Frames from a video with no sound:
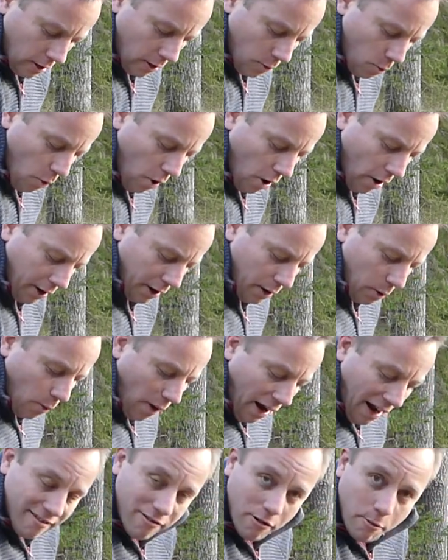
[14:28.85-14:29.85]
working
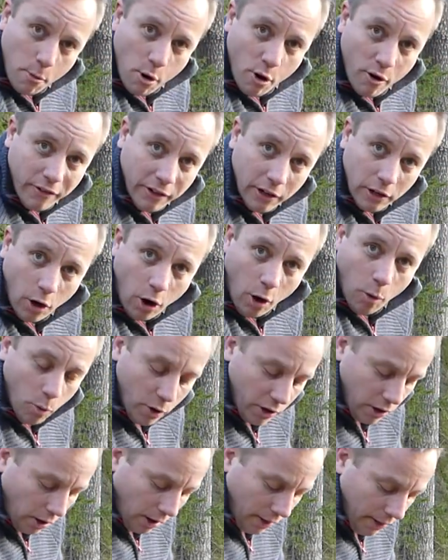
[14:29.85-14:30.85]
away, removing a lot of
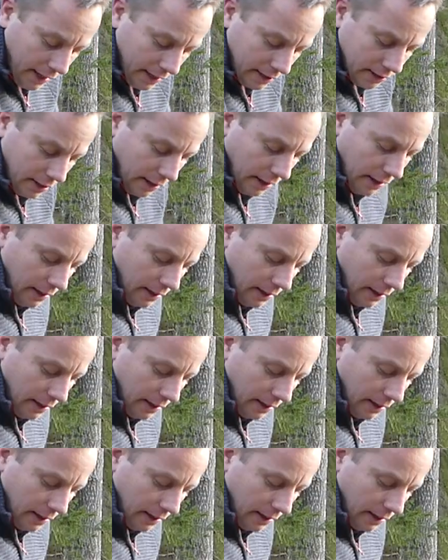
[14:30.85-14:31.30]
wood like this.